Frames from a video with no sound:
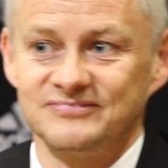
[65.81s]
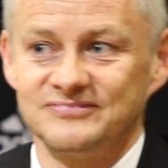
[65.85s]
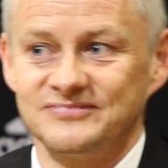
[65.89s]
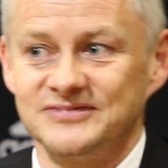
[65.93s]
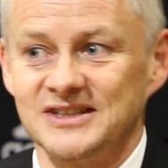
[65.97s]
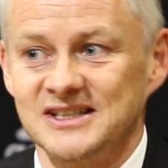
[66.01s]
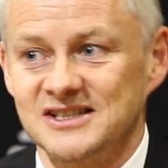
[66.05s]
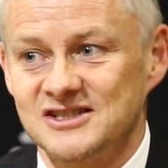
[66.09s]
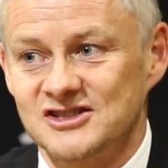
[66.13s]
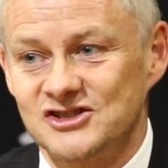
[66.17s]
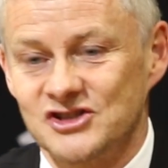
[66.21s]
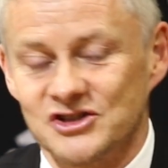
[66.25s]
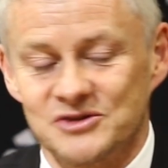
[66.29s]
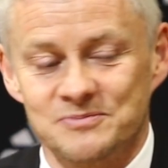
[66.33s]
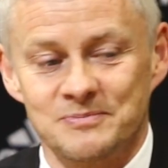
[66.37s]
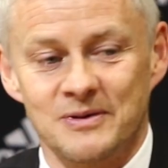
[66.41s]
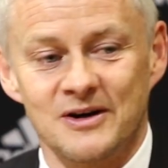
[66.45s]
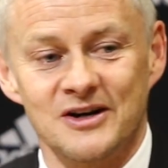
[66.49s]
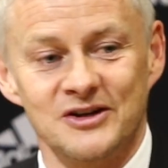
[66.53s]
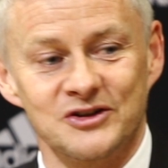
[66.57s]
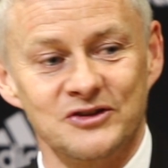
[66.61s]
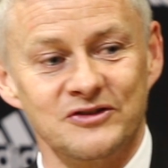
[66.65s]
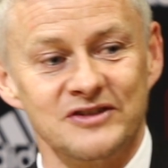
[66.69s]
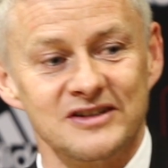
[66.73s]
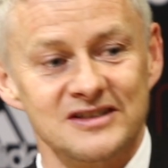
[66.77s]
that's just
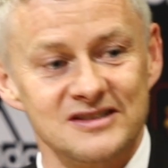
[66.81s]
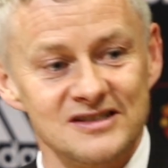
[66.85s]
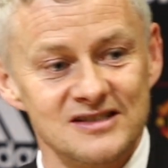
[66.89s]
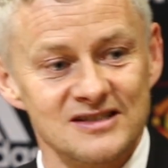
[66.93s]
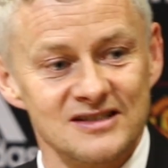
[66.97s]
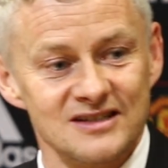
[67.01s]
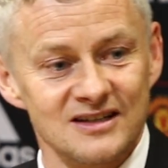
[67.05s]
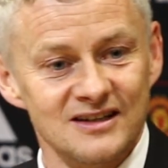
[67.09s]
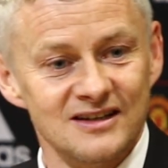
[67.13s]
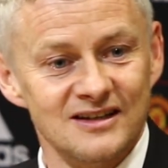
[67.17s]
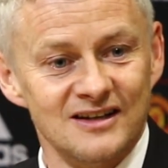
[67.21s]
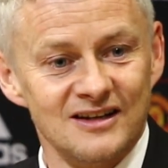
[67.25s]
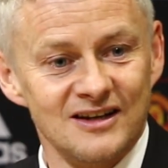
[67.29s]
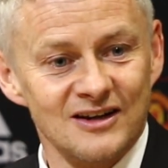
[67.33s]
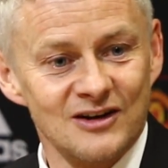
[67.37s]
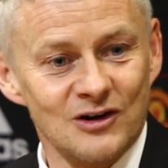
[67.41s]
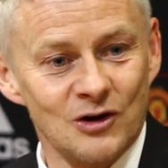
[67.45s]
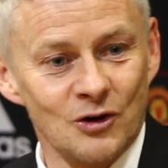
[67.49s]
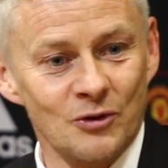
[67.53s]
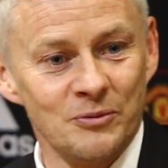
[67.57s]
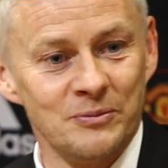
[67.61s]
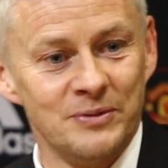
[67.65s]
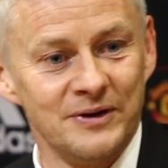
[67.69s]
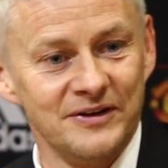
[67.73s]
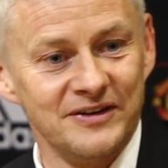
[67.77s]
part of this
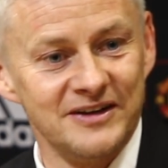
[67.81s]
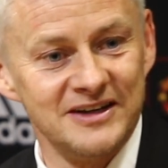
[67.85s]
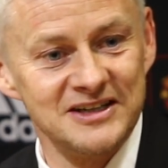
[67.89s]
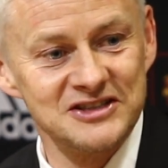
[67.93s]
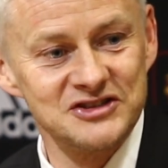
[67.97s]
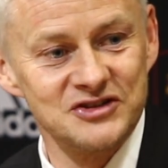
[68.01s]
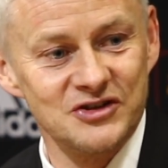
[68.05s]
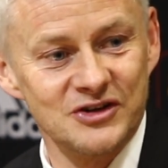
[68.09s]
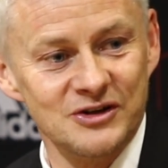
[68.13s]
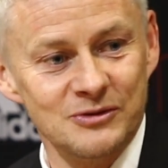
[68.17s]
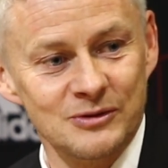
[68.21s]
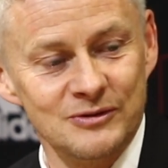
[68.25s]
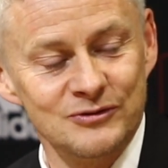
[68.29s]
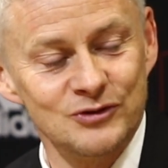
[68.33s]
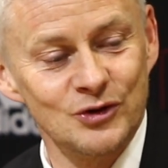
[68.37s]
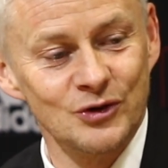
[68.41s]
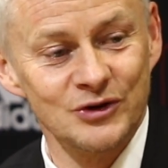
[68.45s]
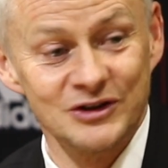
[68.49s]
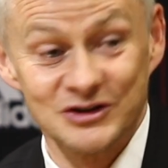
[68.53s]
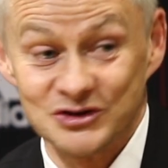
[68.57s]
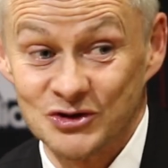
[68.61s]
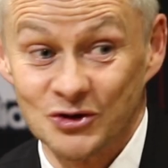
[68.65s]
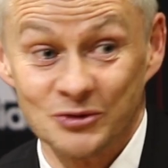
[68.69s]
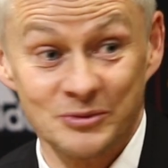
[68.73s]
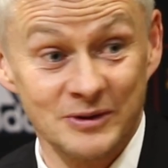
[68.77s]
club and the history. We've done
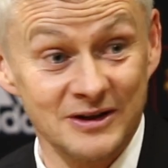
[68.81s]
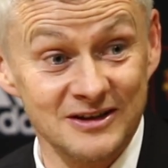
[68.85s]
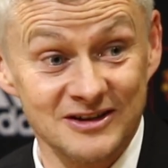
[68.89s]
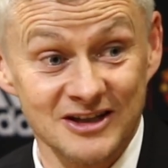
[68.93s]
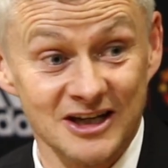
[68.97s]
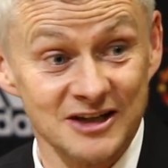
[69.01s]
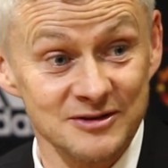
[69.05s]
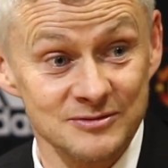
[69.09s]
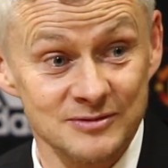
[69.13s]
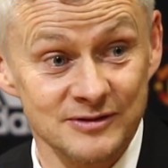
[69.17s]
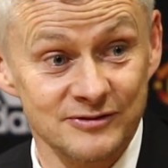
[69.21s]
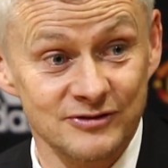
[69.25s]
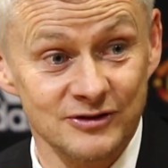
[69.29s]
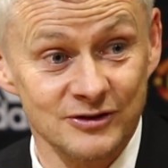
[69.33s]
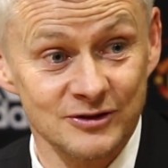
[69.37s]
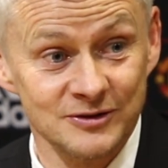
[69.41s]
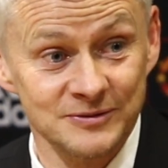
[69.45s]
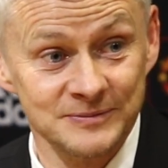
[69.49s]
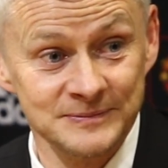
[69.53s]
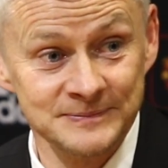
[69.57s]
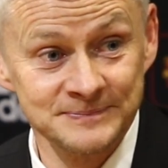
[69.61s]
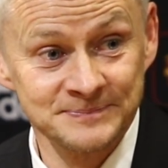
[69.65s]
it so many times before.